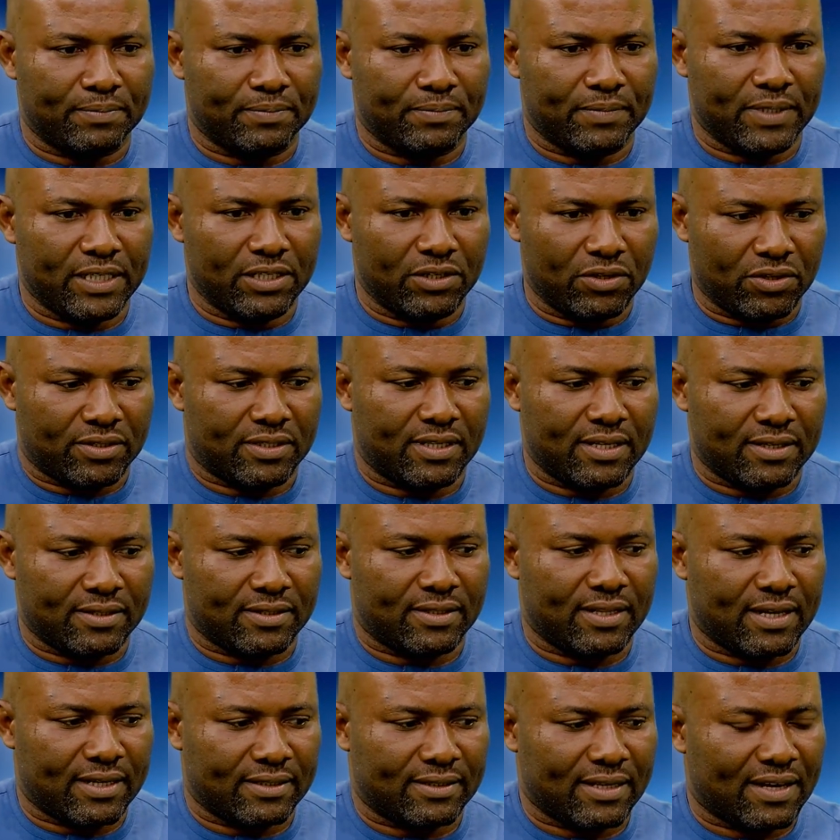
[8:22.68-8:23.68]
innocence
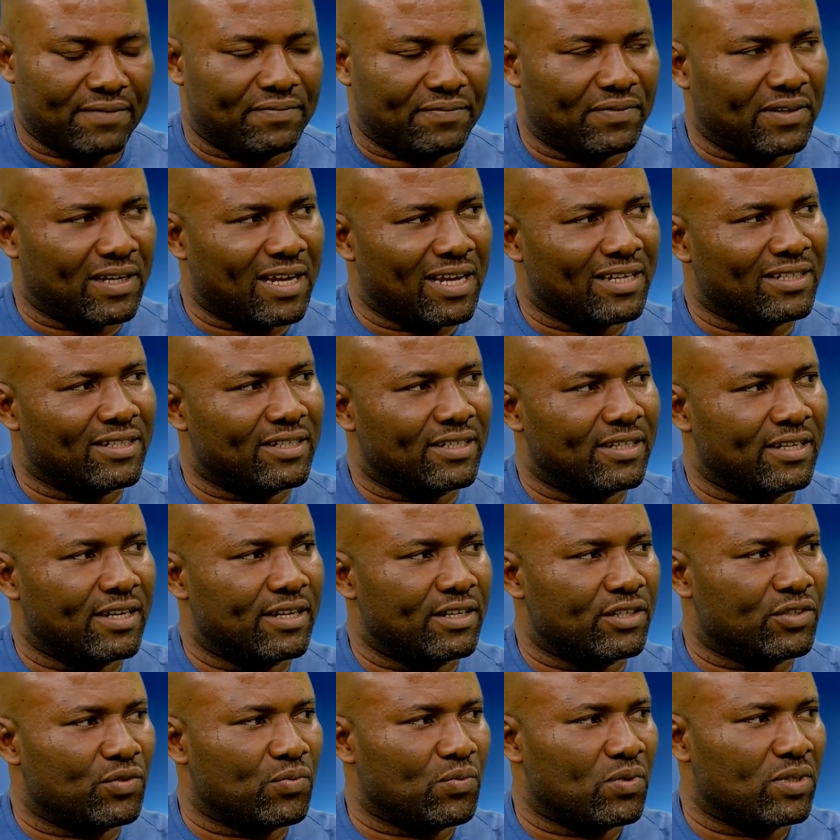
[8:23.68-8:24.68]
that Africa
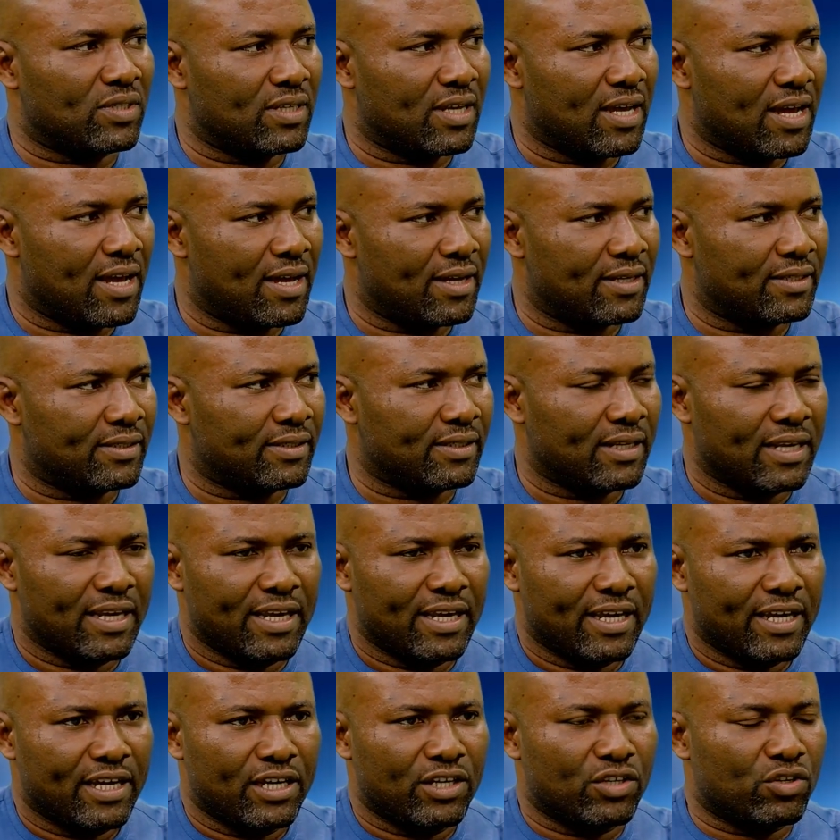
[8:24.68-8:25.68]
shares what it has.
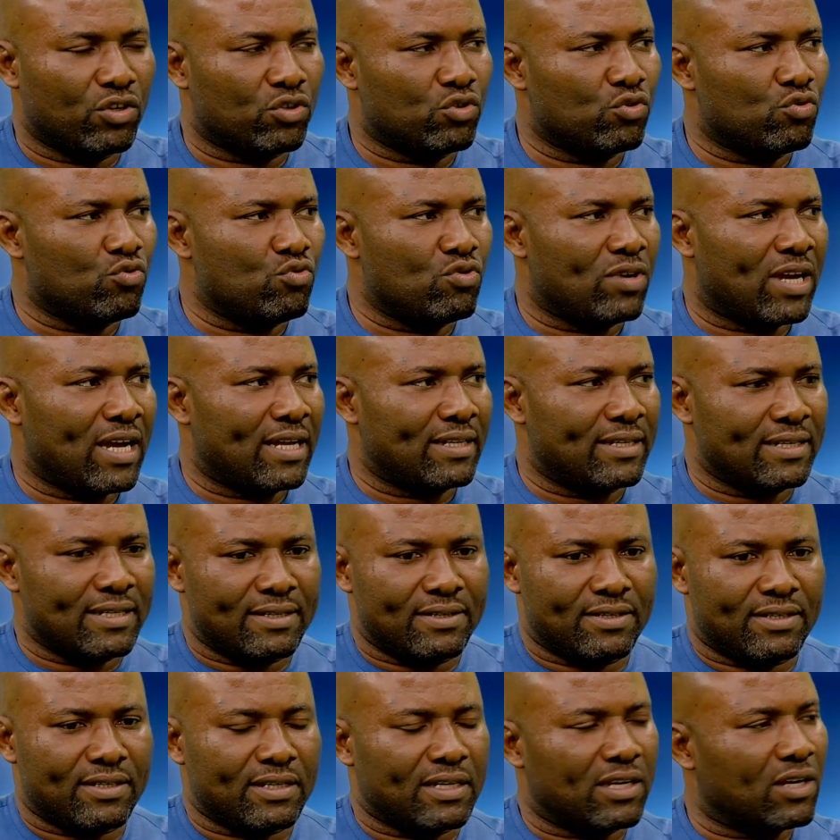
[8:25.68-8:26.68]
It doesn't look at
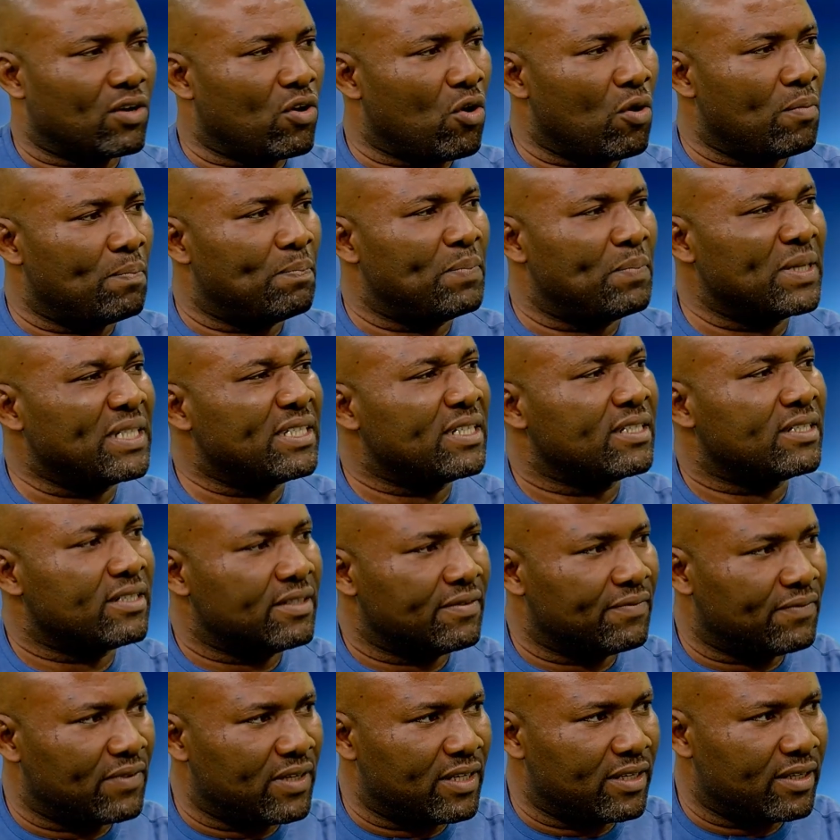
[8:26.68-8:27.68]
it
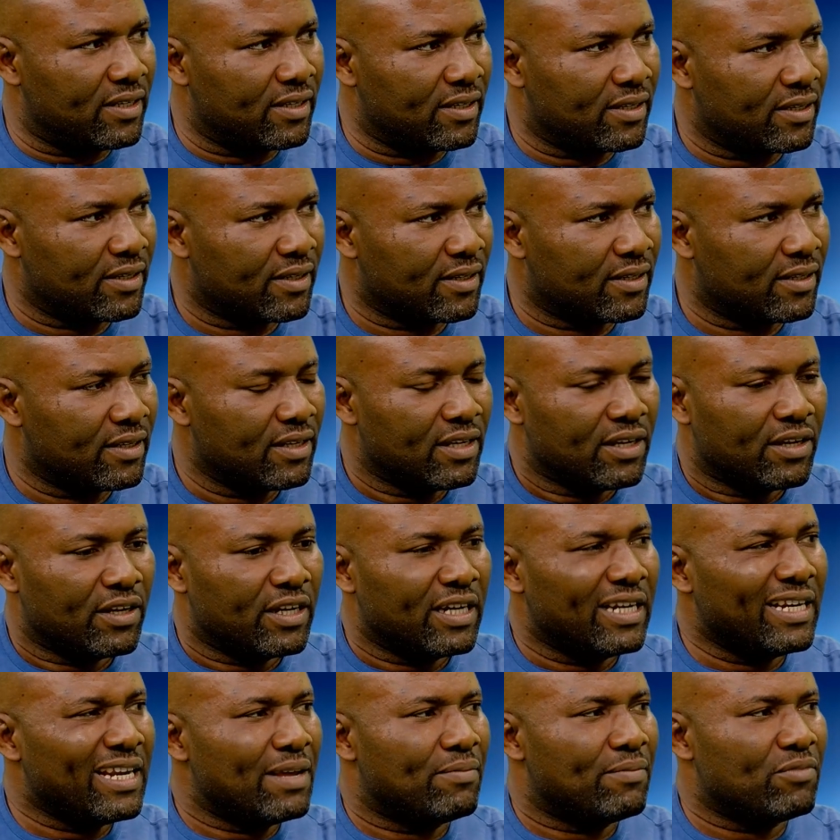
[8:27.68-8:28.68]
competitively.
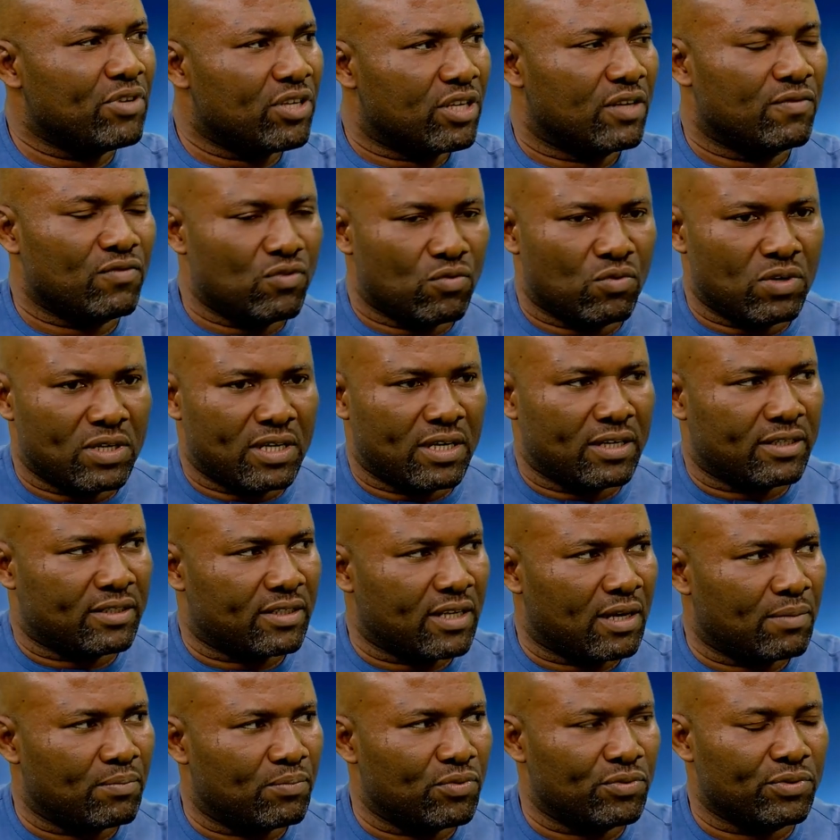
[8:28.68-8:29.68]
Let me give you one
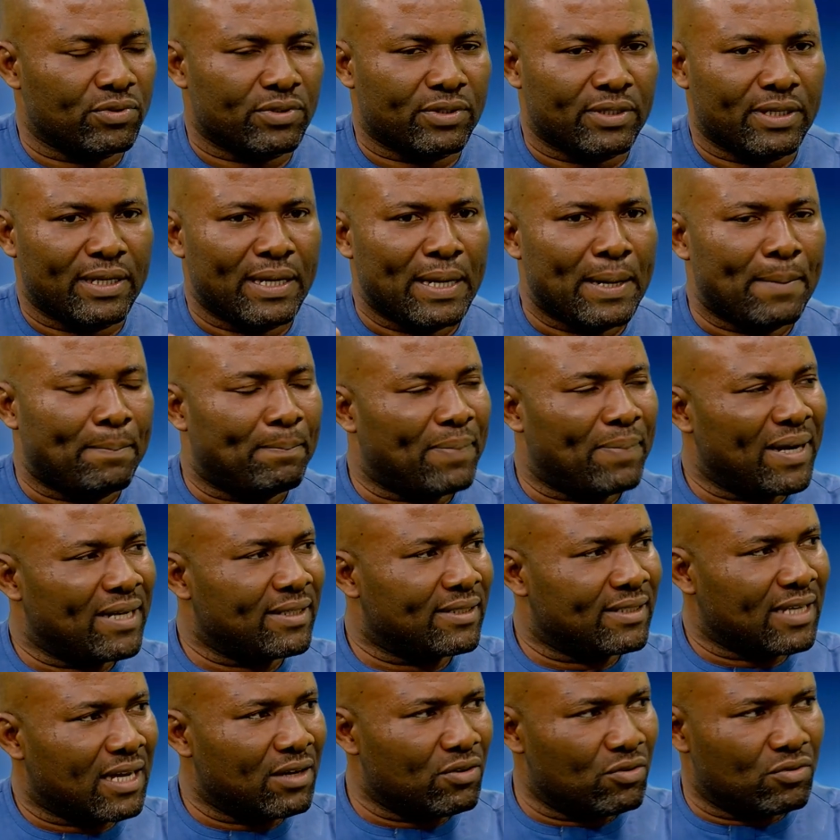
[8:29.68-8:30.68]
example.
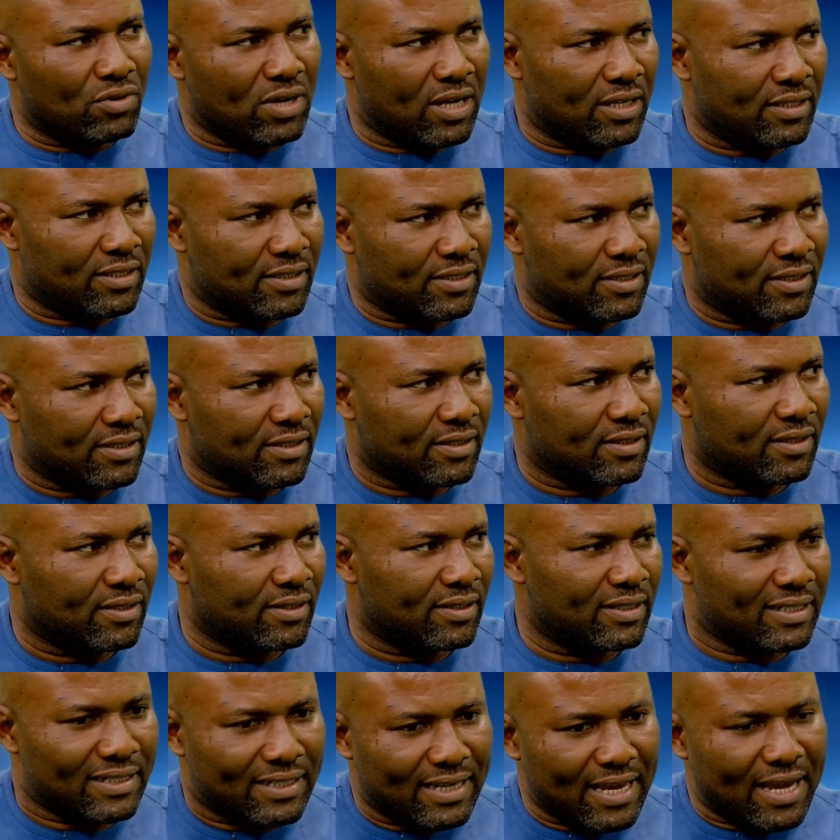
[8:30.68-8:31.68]
Pythagoras,
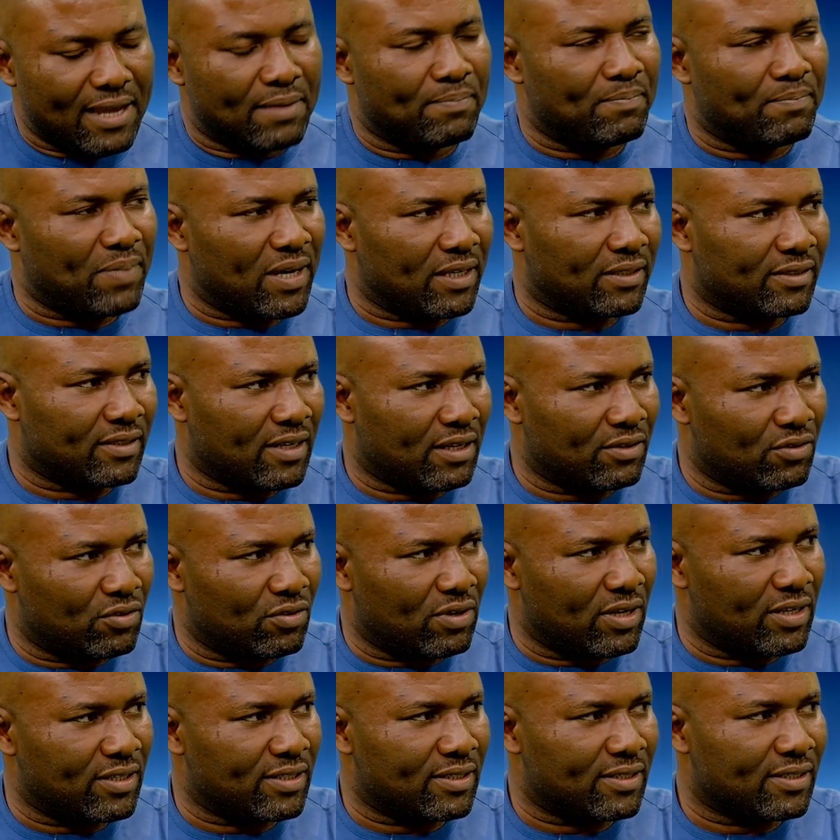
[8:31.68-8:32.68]
the guy
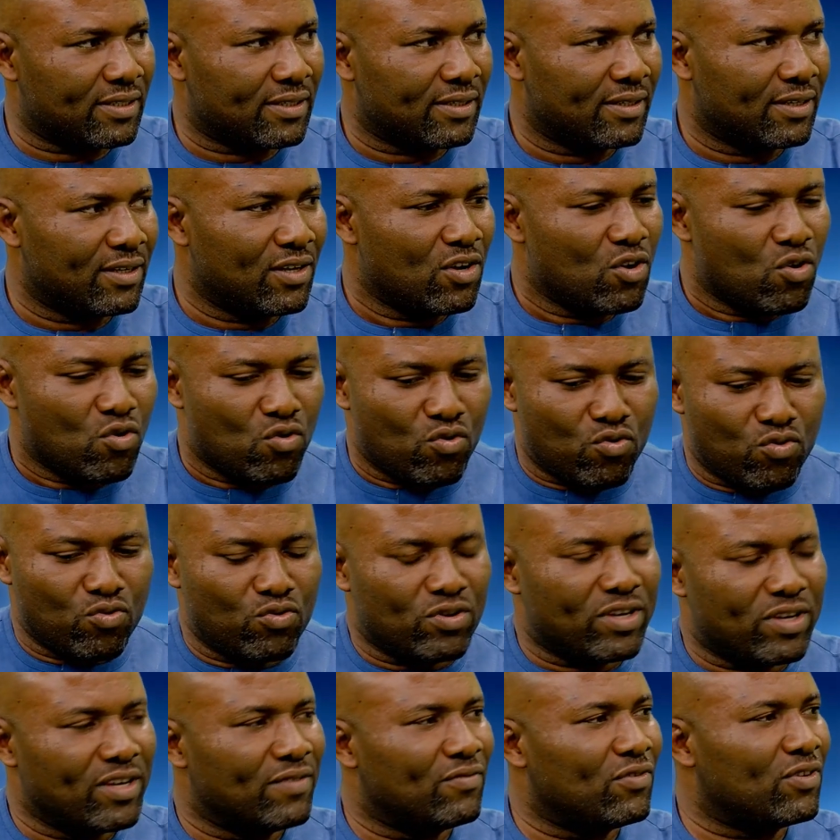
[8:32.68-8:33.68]
Pythagoras, who
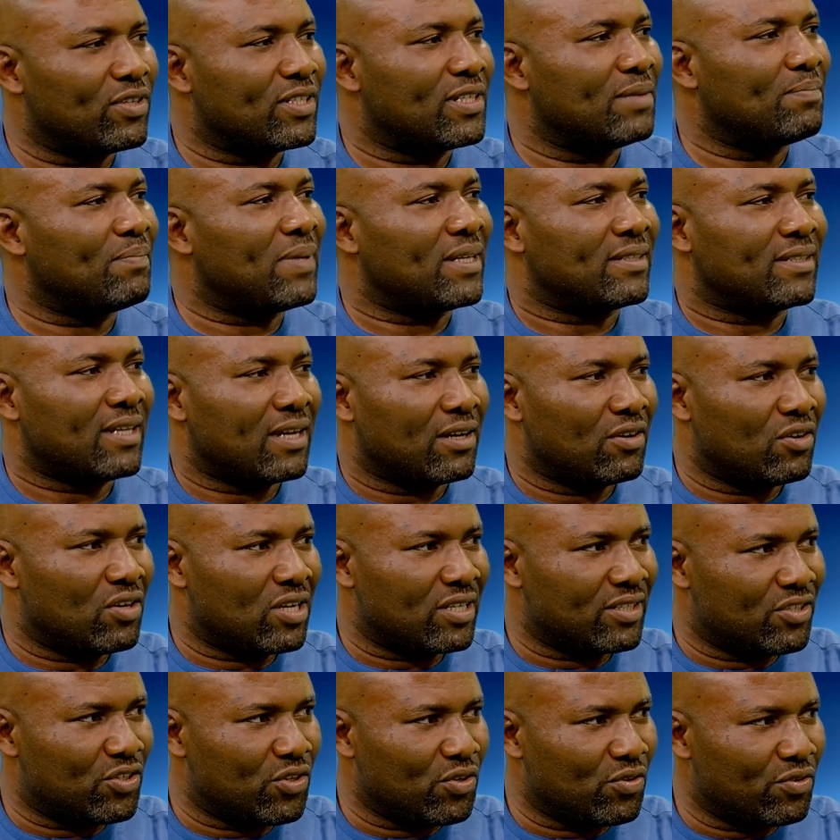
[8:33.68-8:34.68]
gave us the
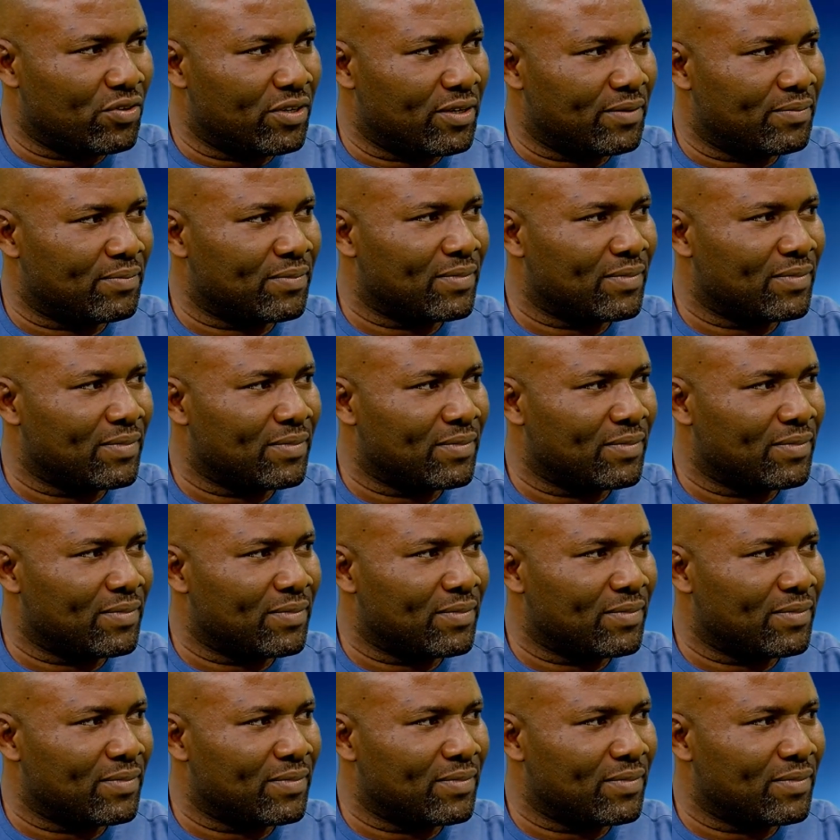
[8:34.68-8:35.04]
Pythagoras theorem.